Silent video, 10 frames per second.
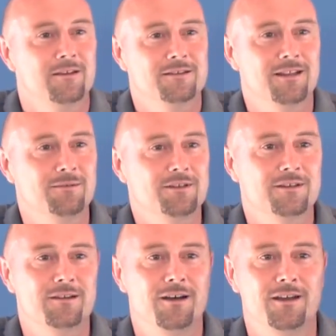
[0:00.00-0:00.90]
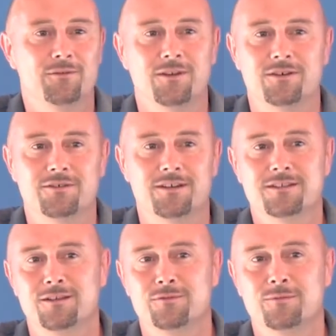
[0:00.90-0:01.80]
So that was kind of
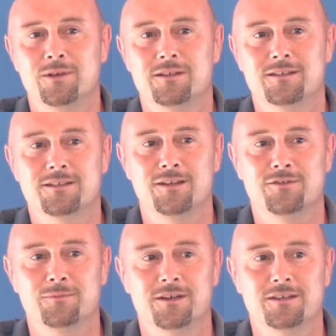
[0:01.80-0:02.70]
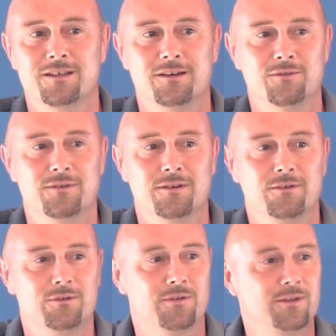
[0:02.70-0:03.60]
interesting for me to see for myself, that
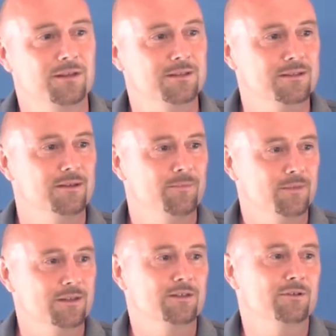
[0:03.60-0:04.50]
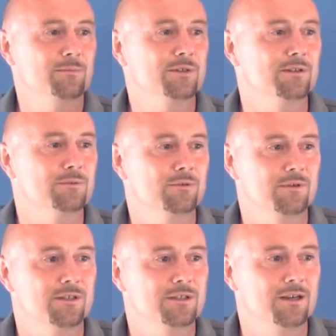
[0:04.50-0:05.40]
all of these descriptions were
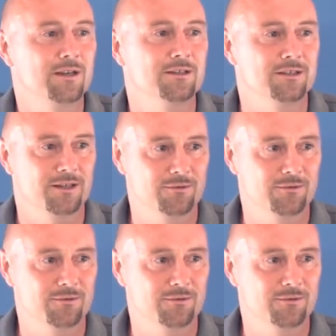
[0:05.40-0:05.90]
always changing.